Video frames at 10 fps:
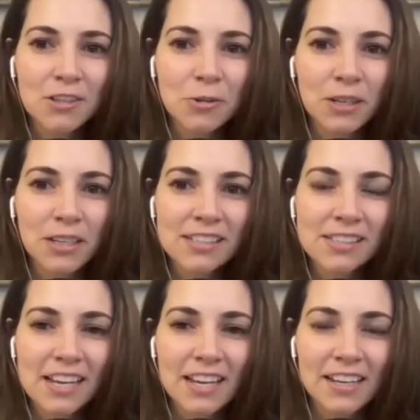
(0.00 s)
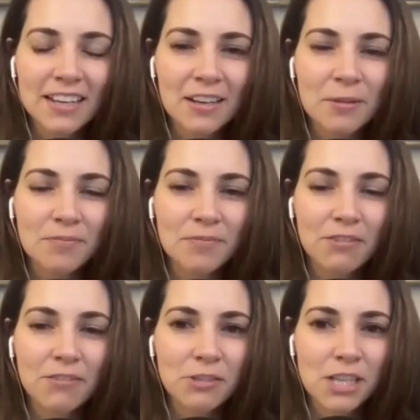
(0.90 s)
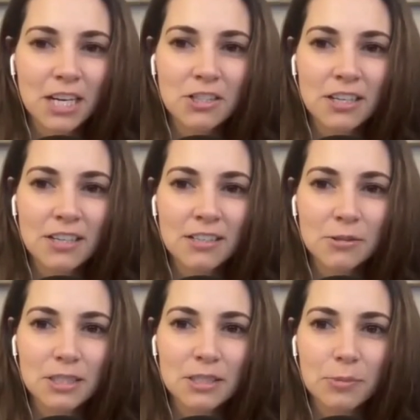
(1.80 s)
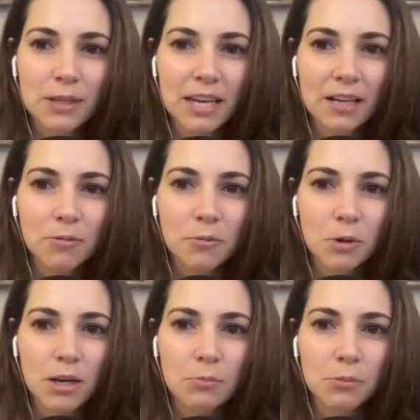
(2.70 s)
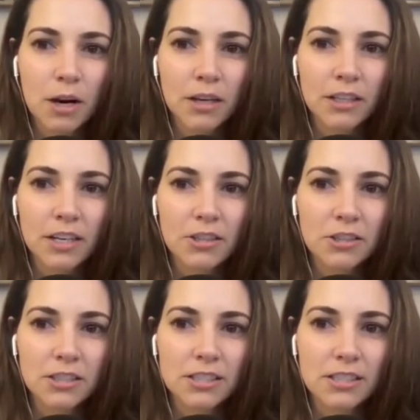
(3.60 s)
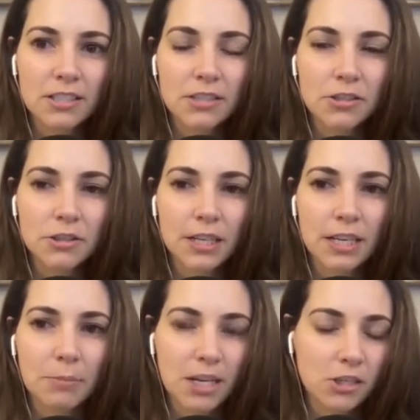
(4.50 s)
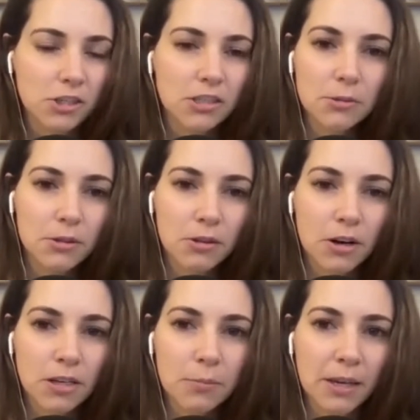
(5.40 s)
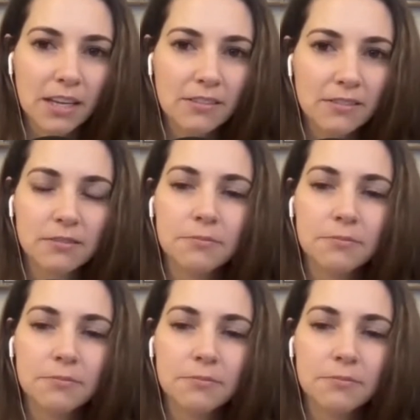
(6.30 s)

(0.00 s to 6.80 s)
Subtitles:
do you want to set a foundation to explain what brought your interest into treating patients with chronic pain?